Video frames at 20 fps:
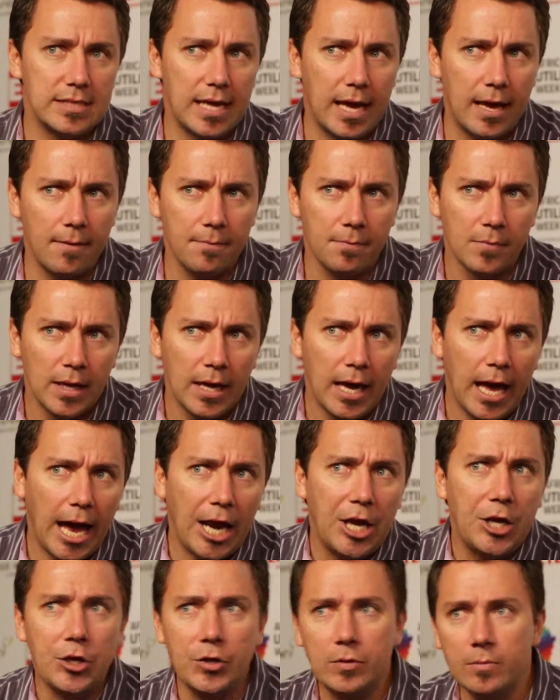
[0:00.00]
A
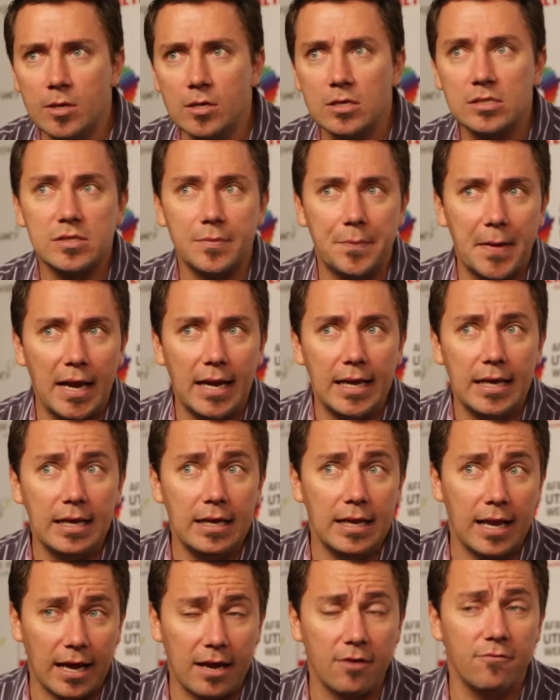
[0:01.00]
good municipality,
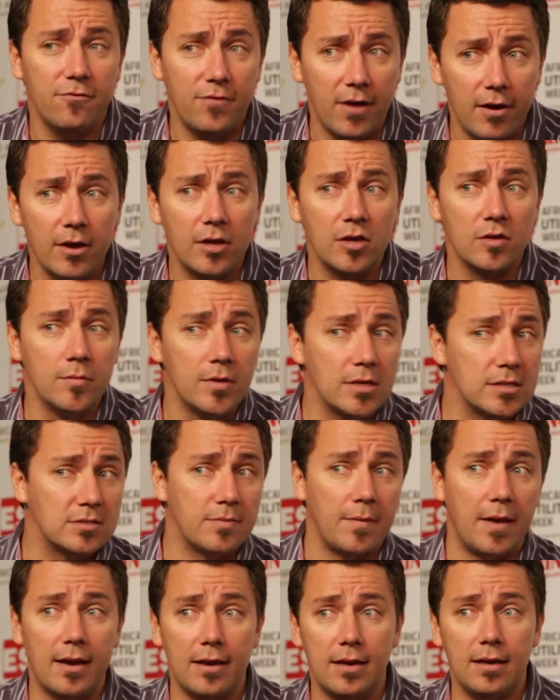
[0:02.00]
like a very good
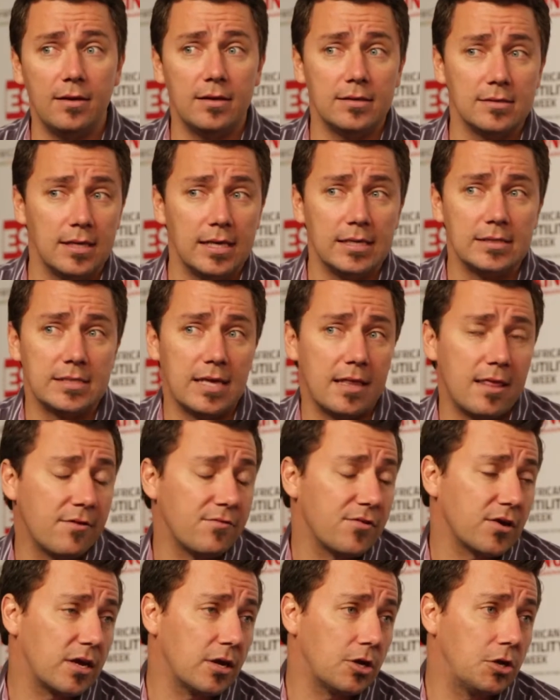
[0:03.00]
municipality in South
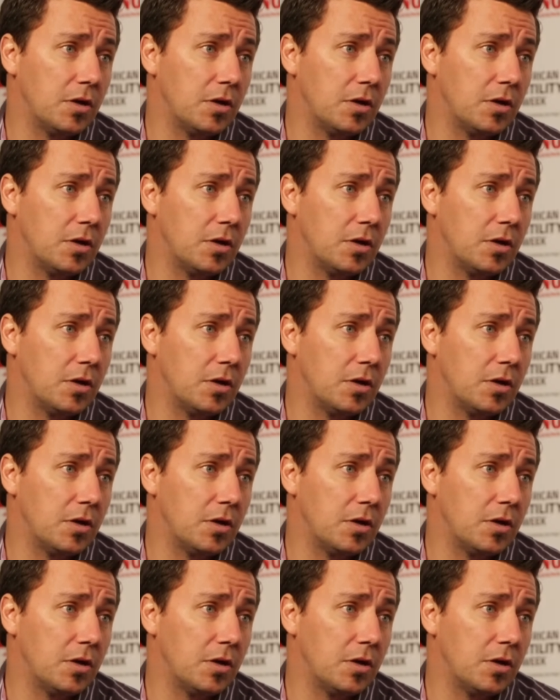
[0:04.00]
Africa,